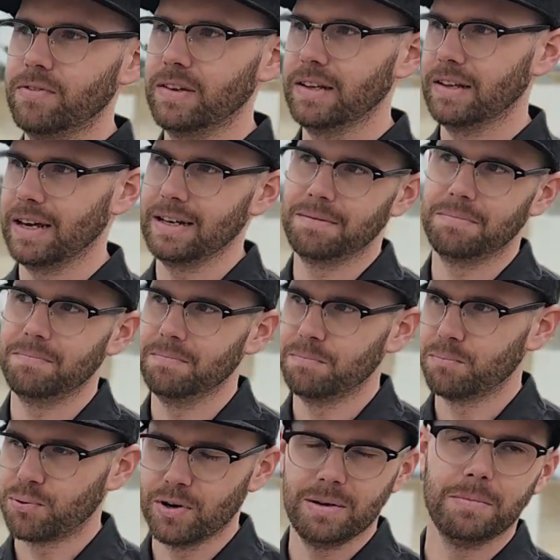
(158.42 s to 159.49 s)
like
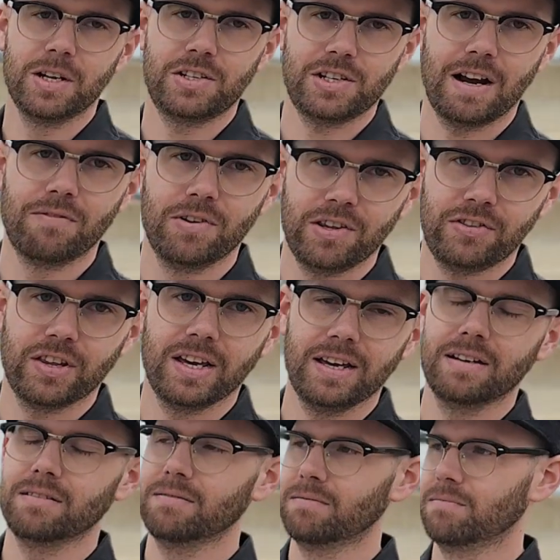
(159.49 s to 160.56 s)
pretty much
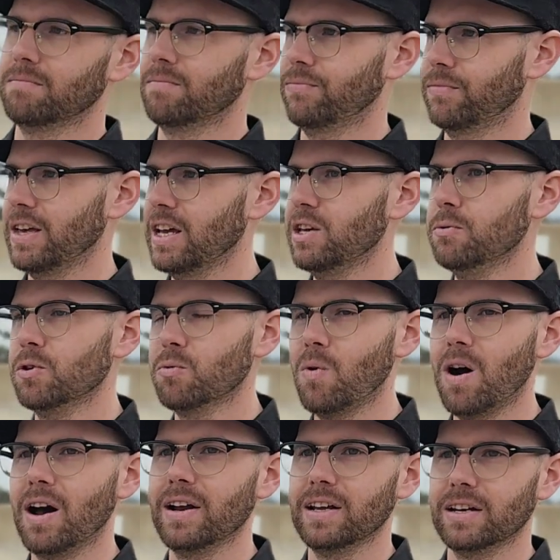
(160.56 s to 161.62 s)
everything that you would
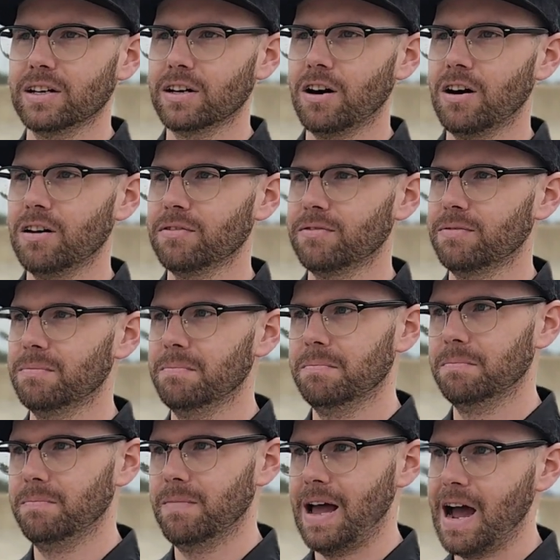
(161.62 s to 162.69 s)
want in a Golf,
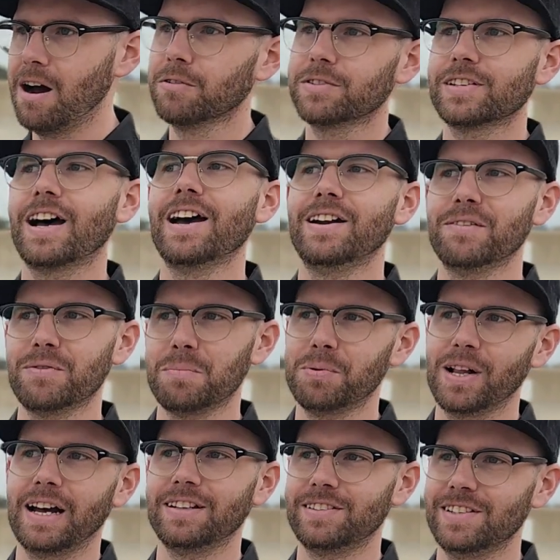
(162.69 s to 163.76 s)
outside of the
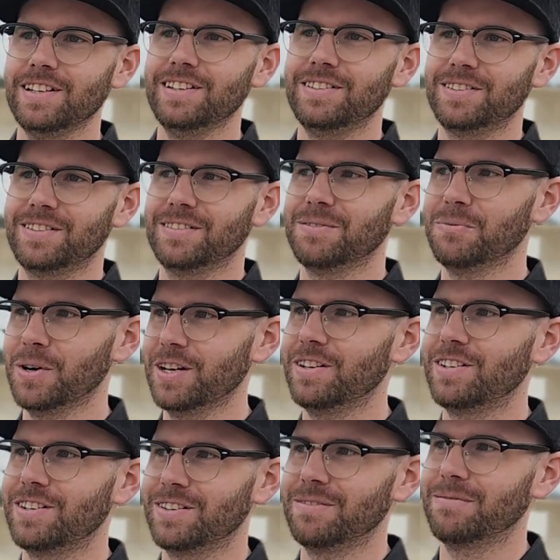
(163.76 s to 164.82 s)
plaid seats, which
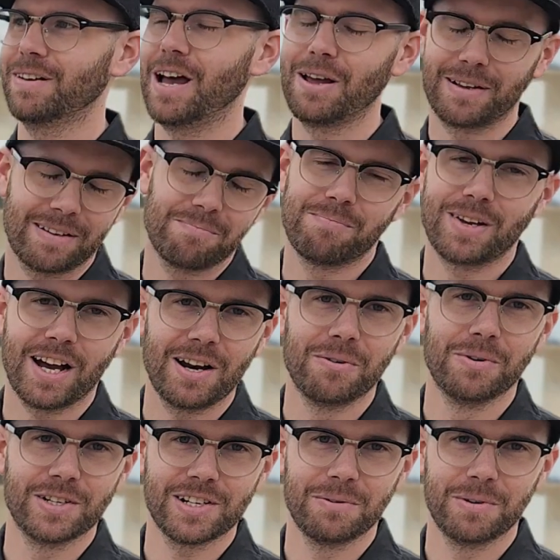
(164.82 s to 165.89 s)
I kind of
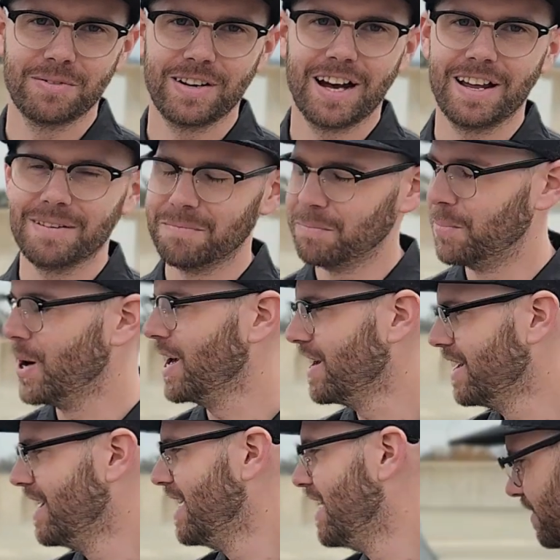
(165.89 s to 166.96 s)
wish I would have gotten, but
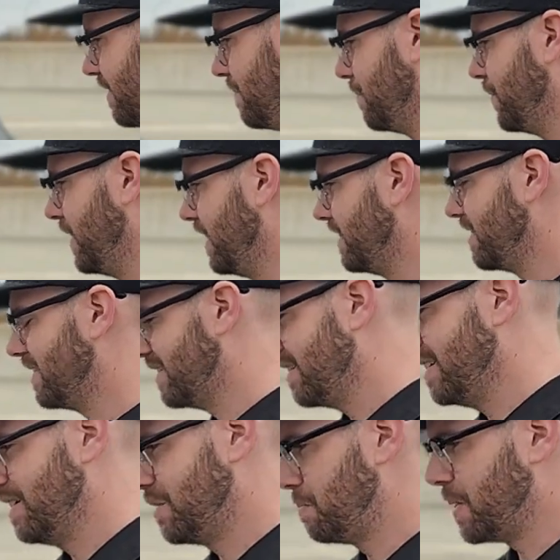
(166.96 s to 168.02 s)
it's
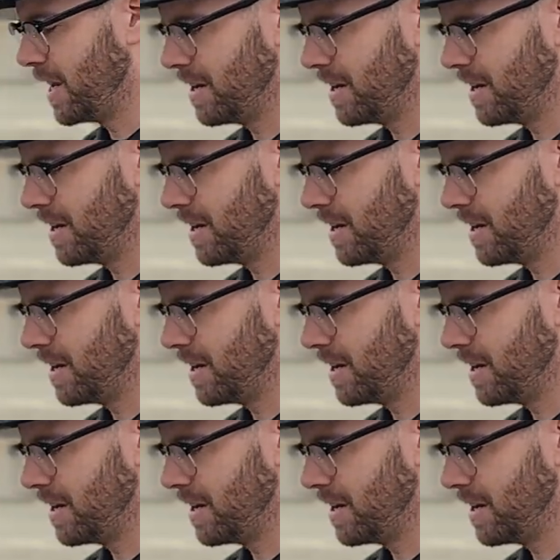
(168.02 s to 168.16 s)
been